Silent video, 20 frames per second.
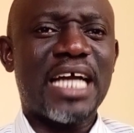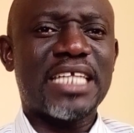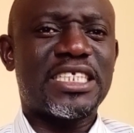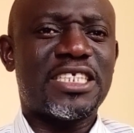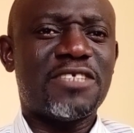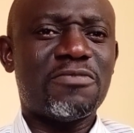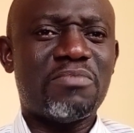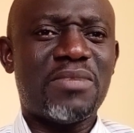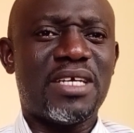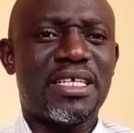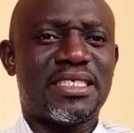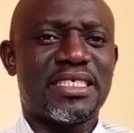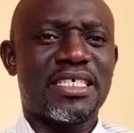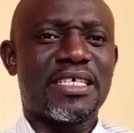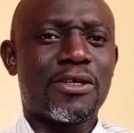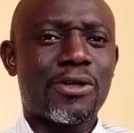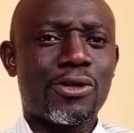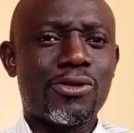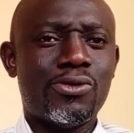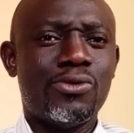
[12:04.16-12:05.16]
achievements
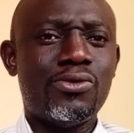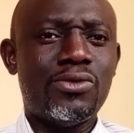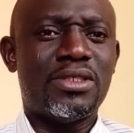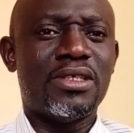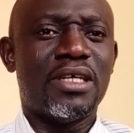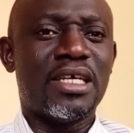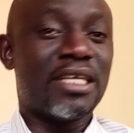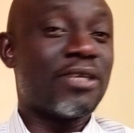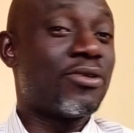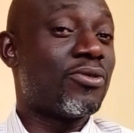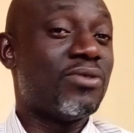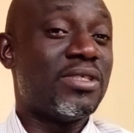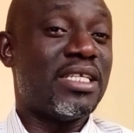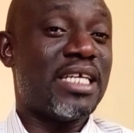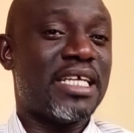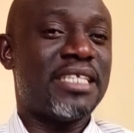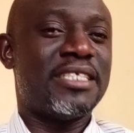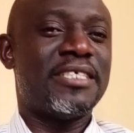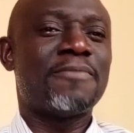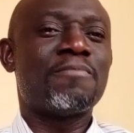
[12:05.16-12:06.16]

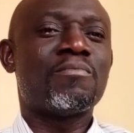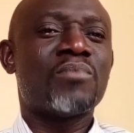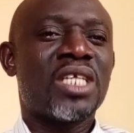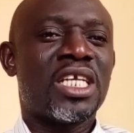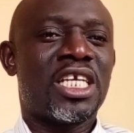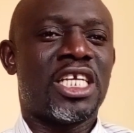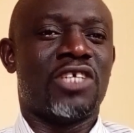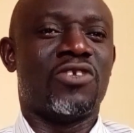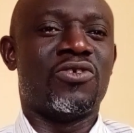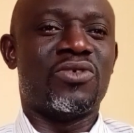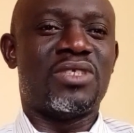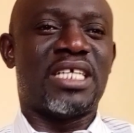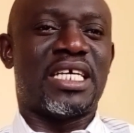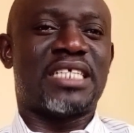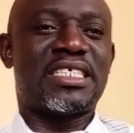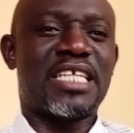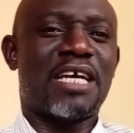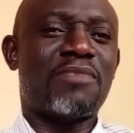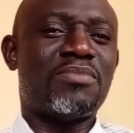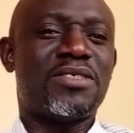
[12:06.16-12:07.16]
included, the
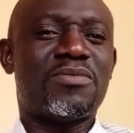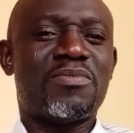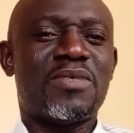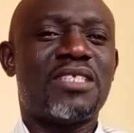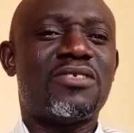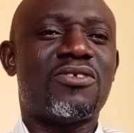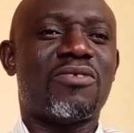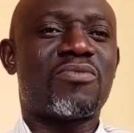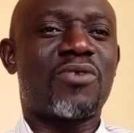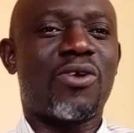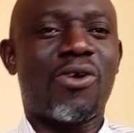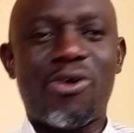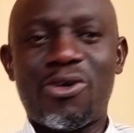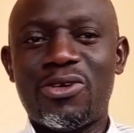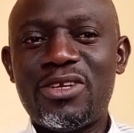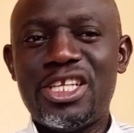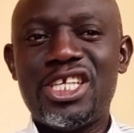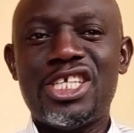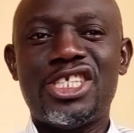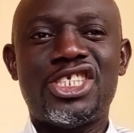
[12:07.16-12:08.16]
establishment of
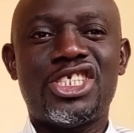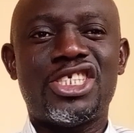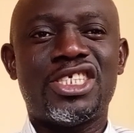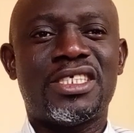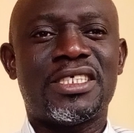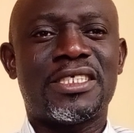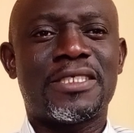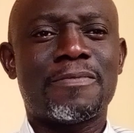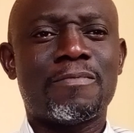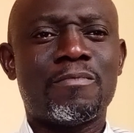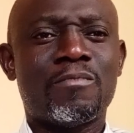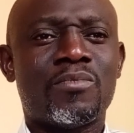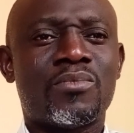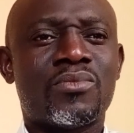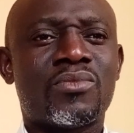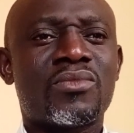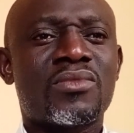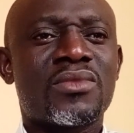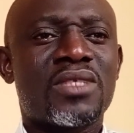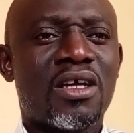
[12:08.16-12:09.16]
colleges
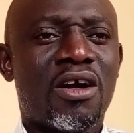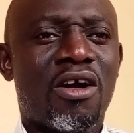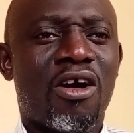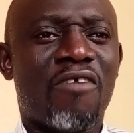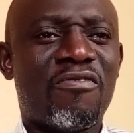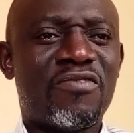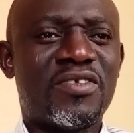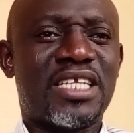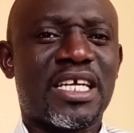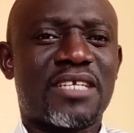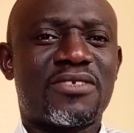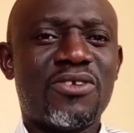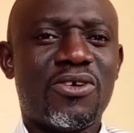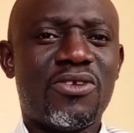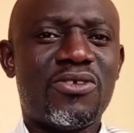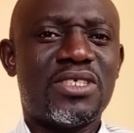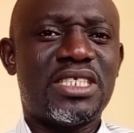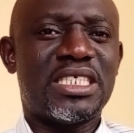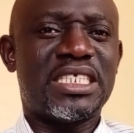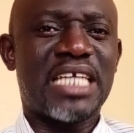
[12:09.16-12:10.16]
of
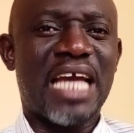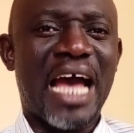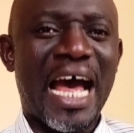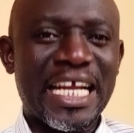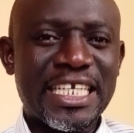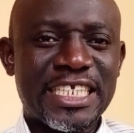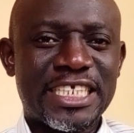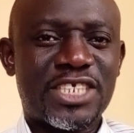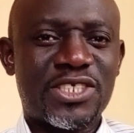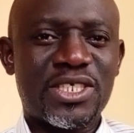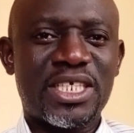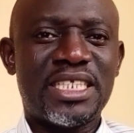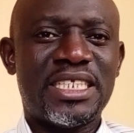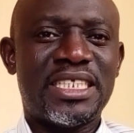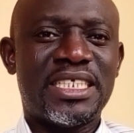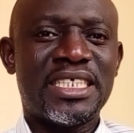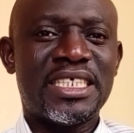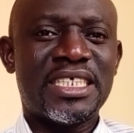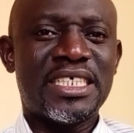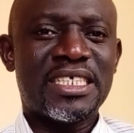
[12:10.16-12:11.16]
technology and
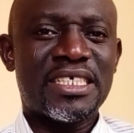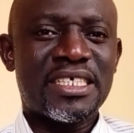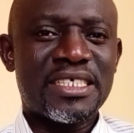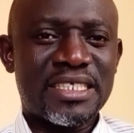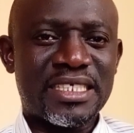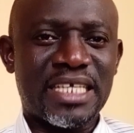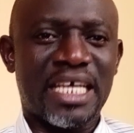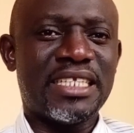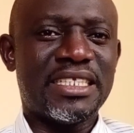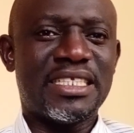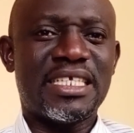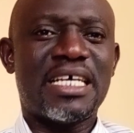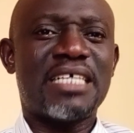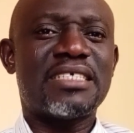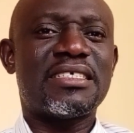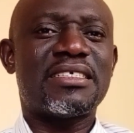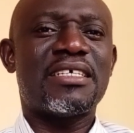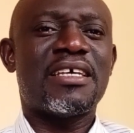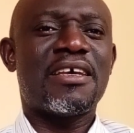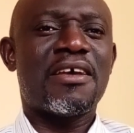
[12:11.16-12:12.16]
trade
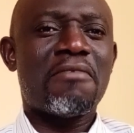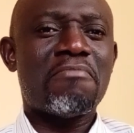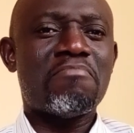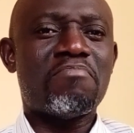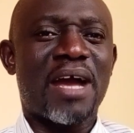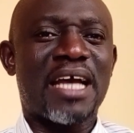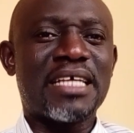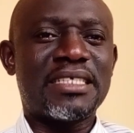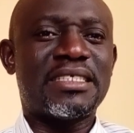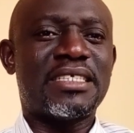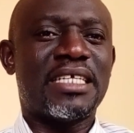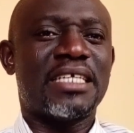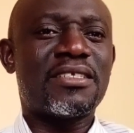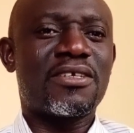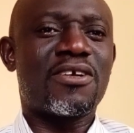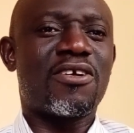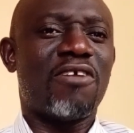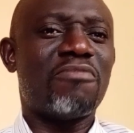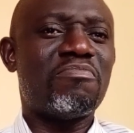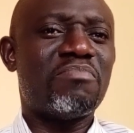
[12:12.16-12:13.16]
centers by
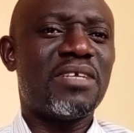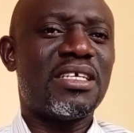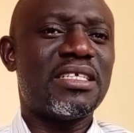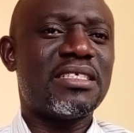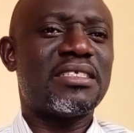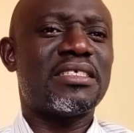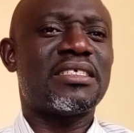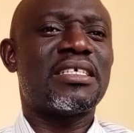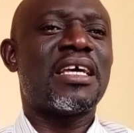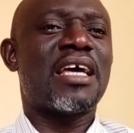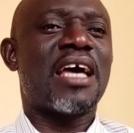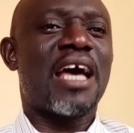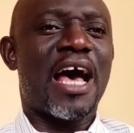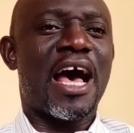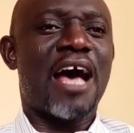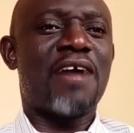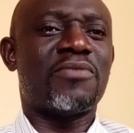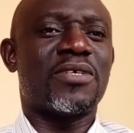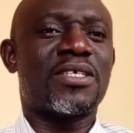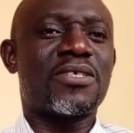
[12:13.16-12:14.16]
state governments
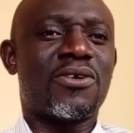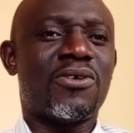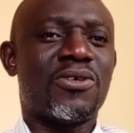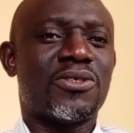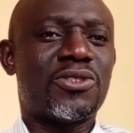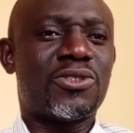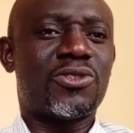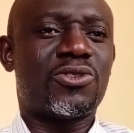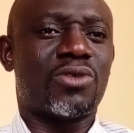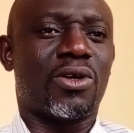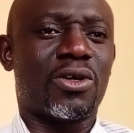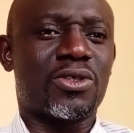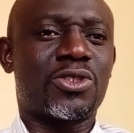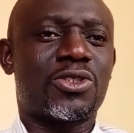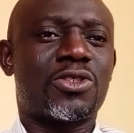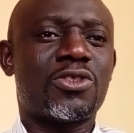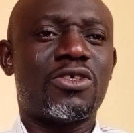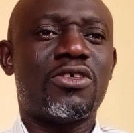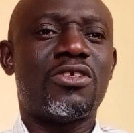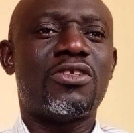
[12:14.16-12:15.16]
and
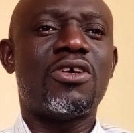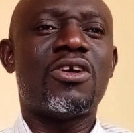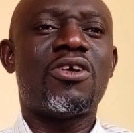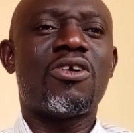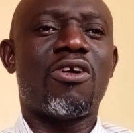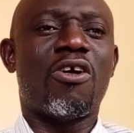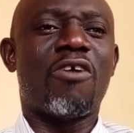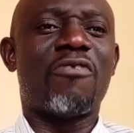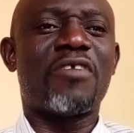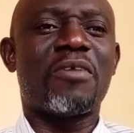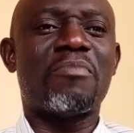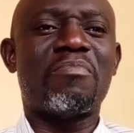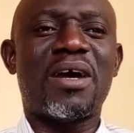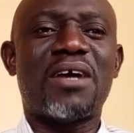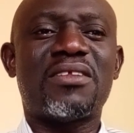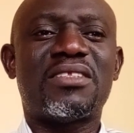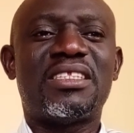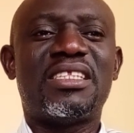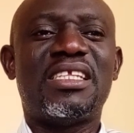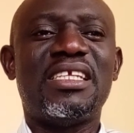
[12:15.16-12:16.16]
reconstruction of
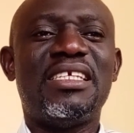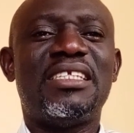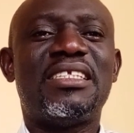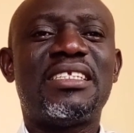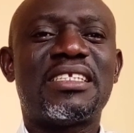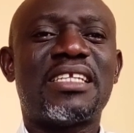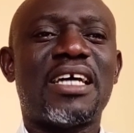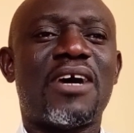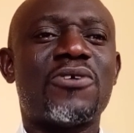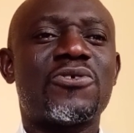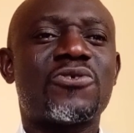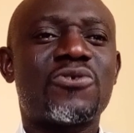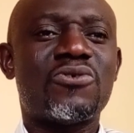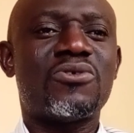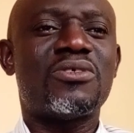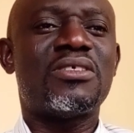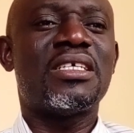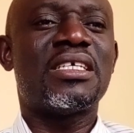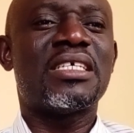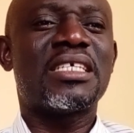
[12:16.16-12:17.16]
about
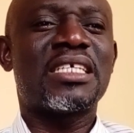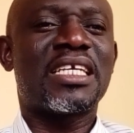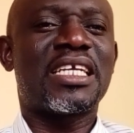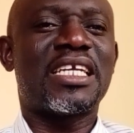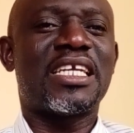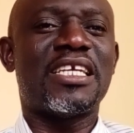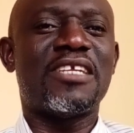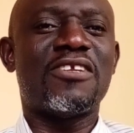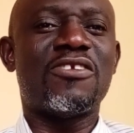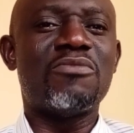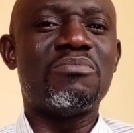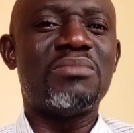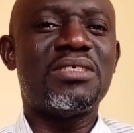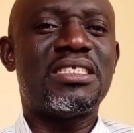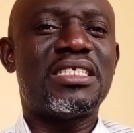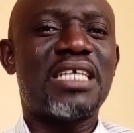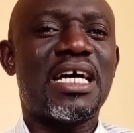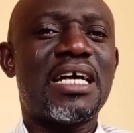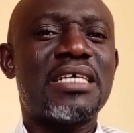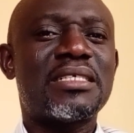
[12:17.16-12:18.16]
3,000
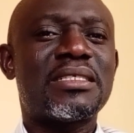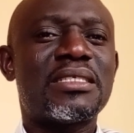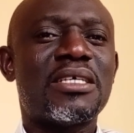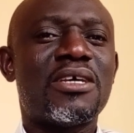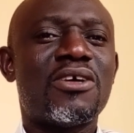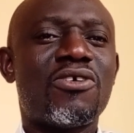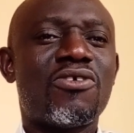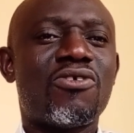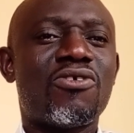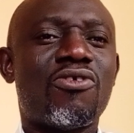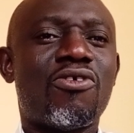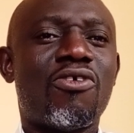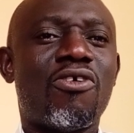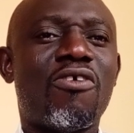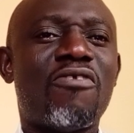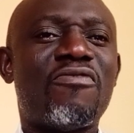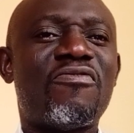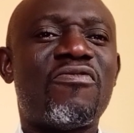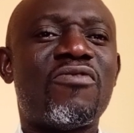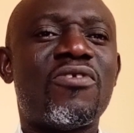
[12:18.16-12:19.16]
kilometers
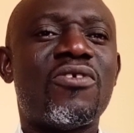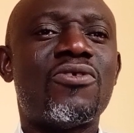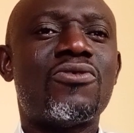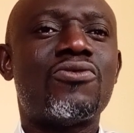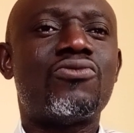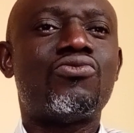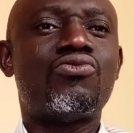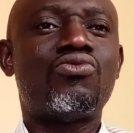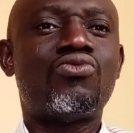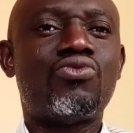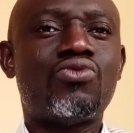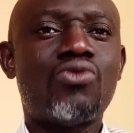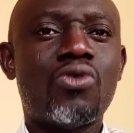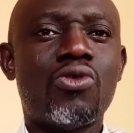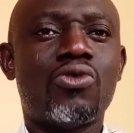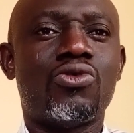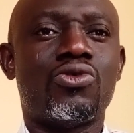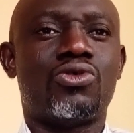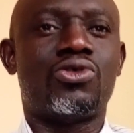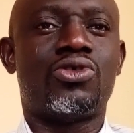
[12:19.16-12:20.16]
of
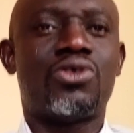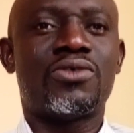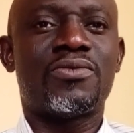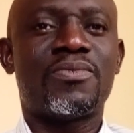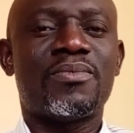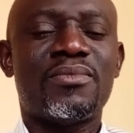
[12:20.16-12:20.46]
road.